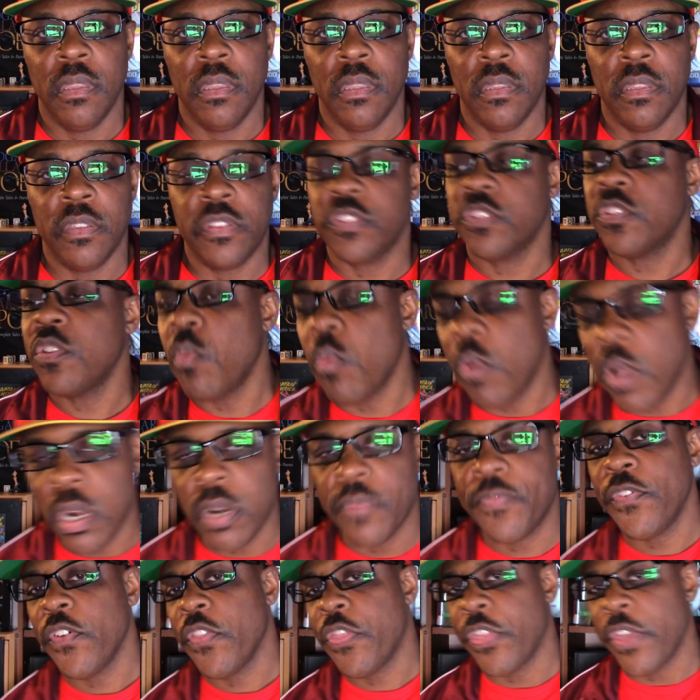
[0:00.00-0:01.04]
This is the
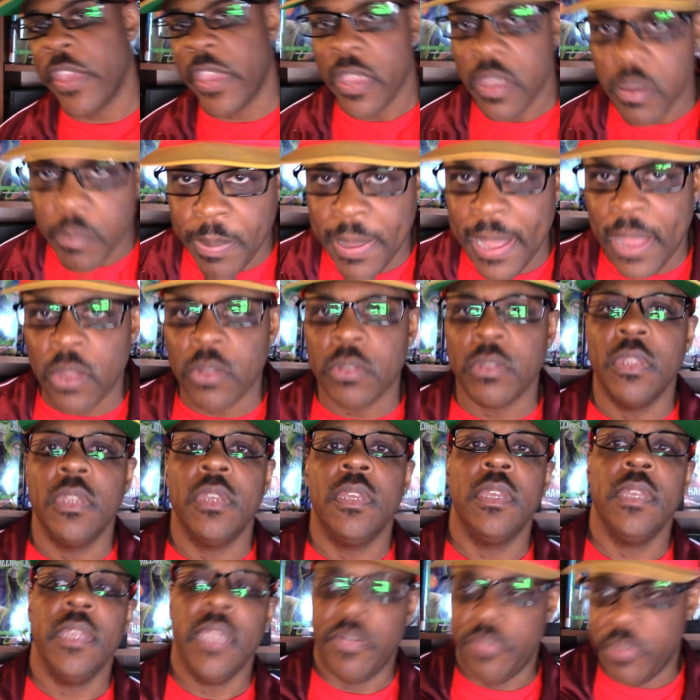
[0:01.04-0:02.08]
wonderful thing about
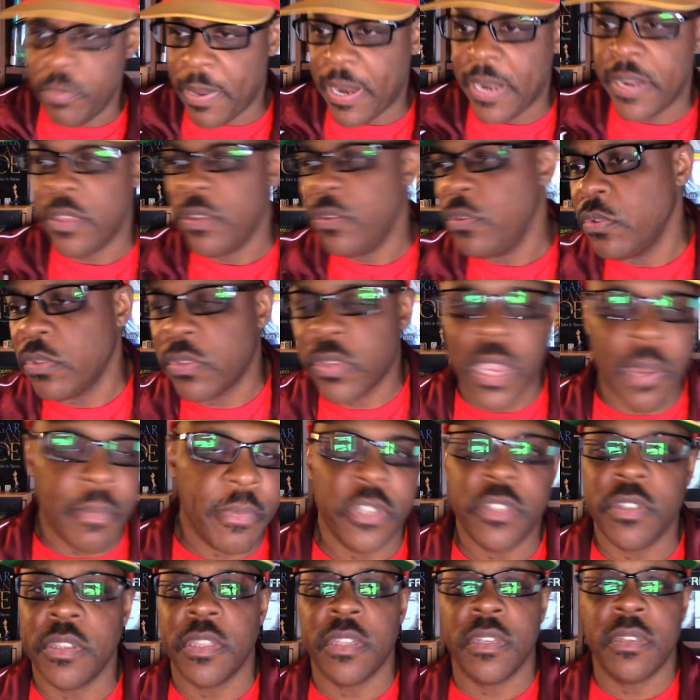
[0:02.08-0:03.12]
everybody who's
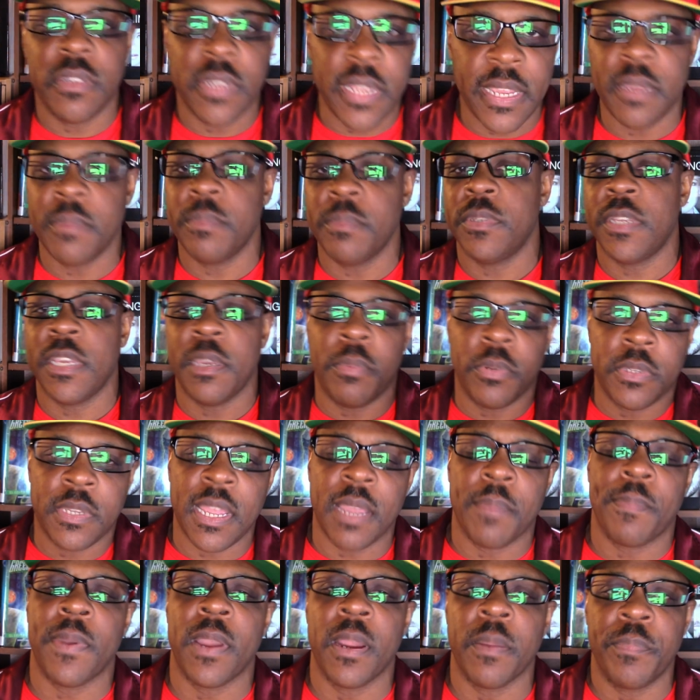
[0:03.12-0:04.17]
coming to the ta-
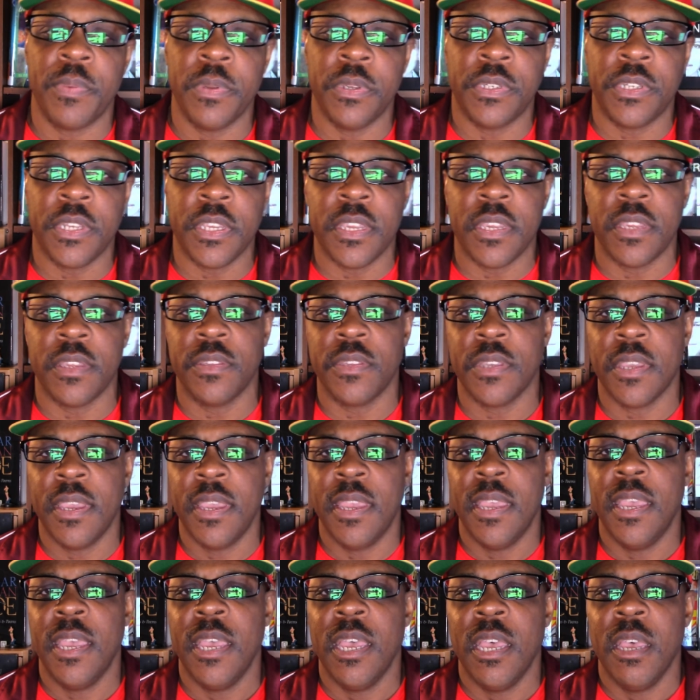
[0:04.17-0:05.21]
tabletop RPGs.
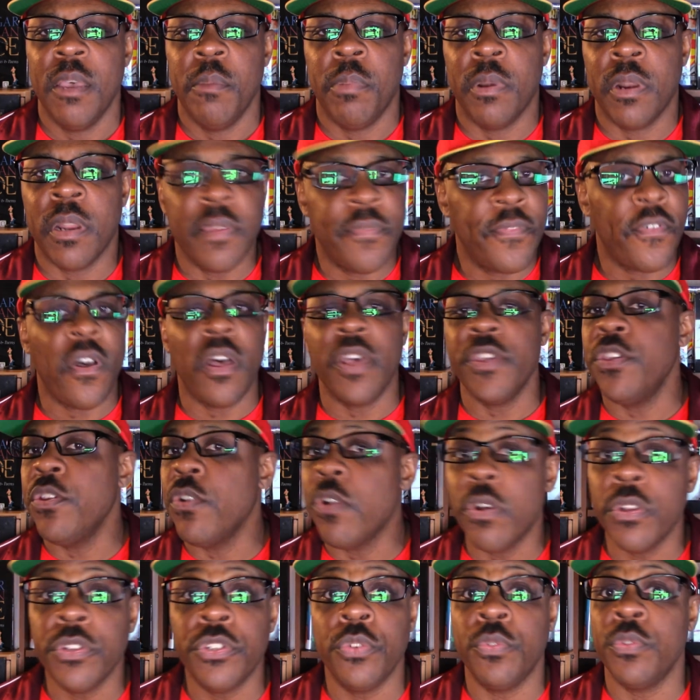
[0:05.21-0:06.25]
But if all you're
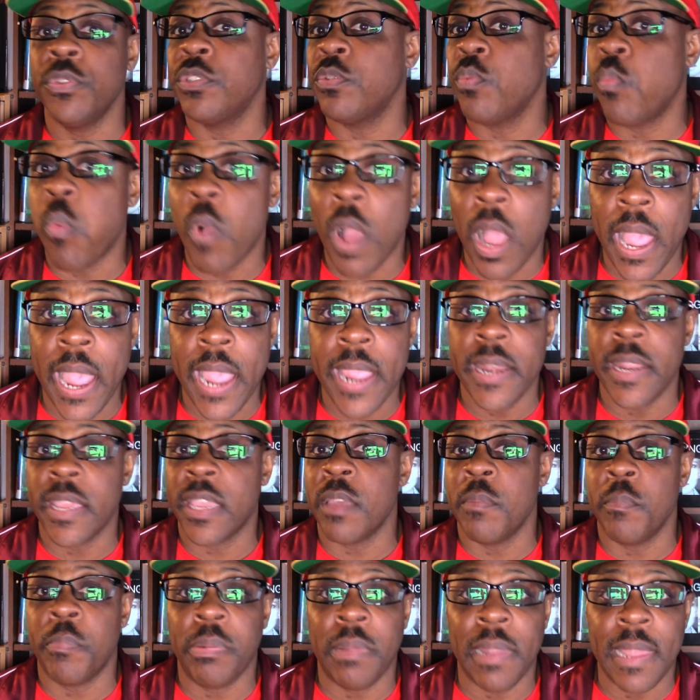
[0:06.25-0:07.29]
gonna do is whine and
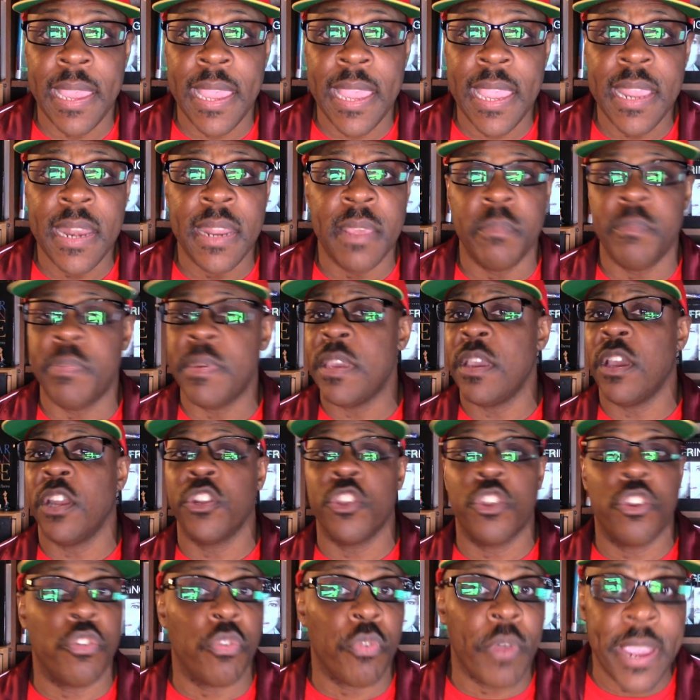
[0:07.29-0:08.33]
complain and be
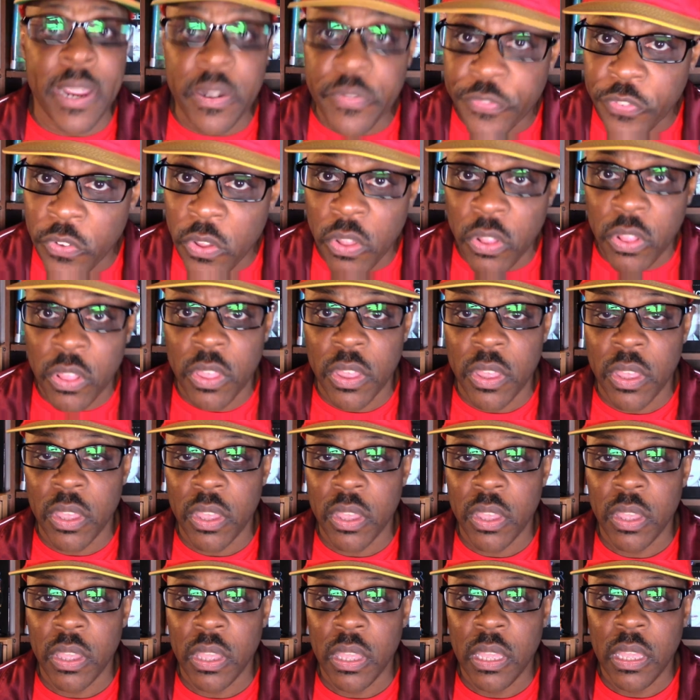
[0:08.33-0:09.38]
ungrateful,
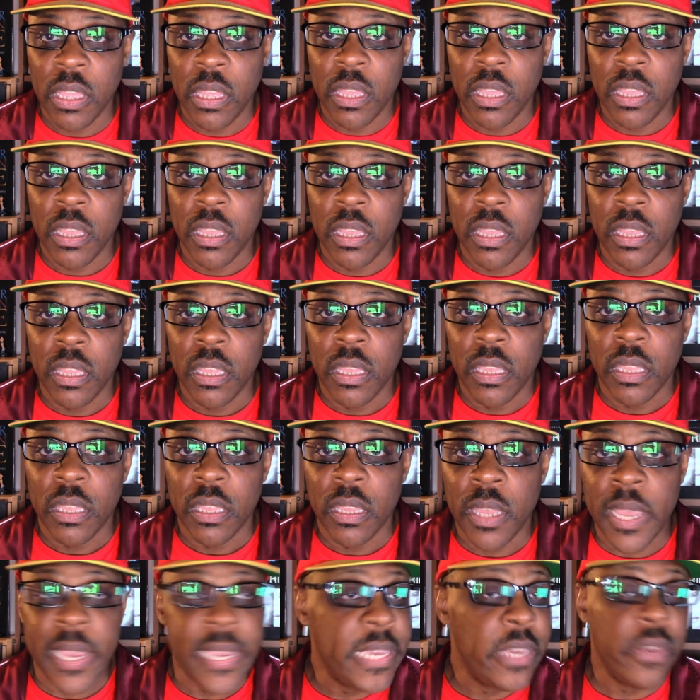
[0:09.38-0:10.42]

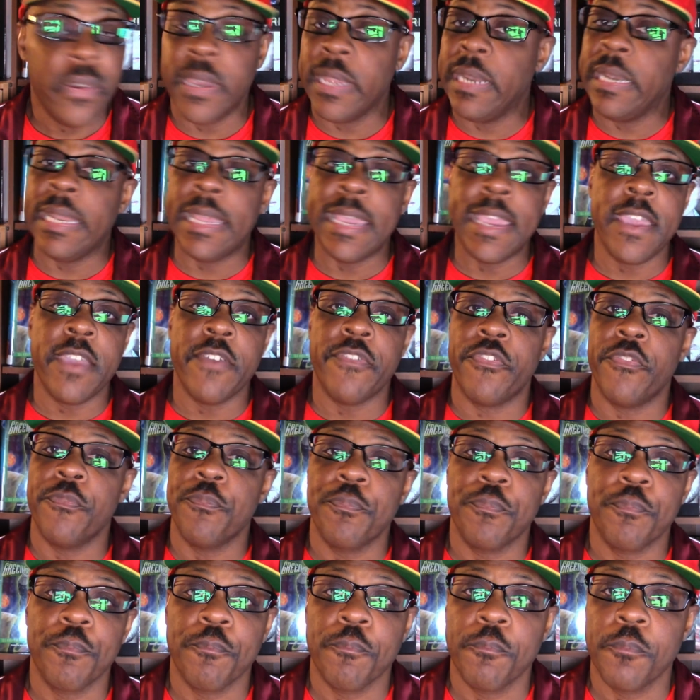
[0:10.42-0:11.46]
uh, you can leave.
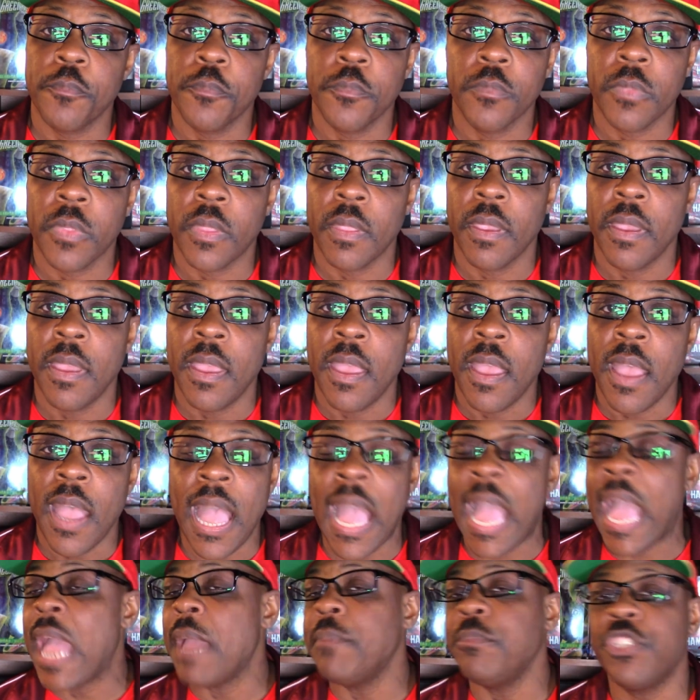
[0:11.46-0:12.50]

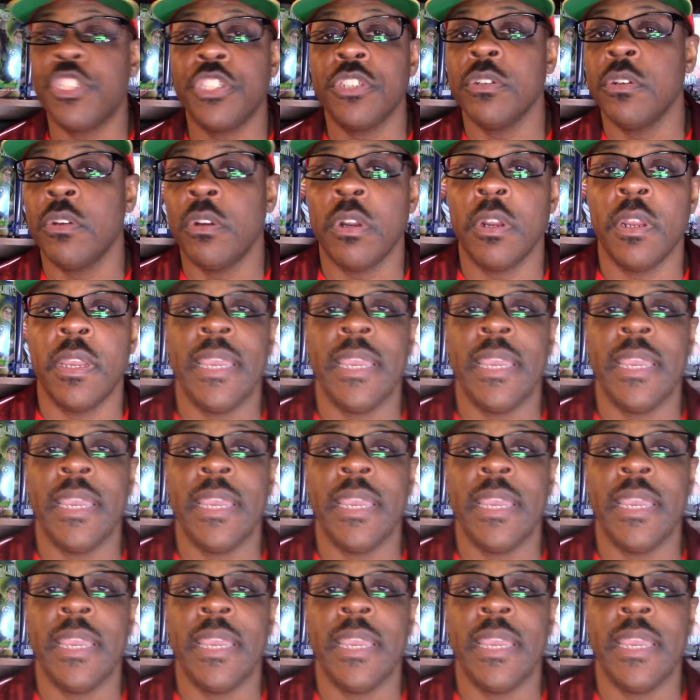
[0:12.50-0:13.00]
I'm sure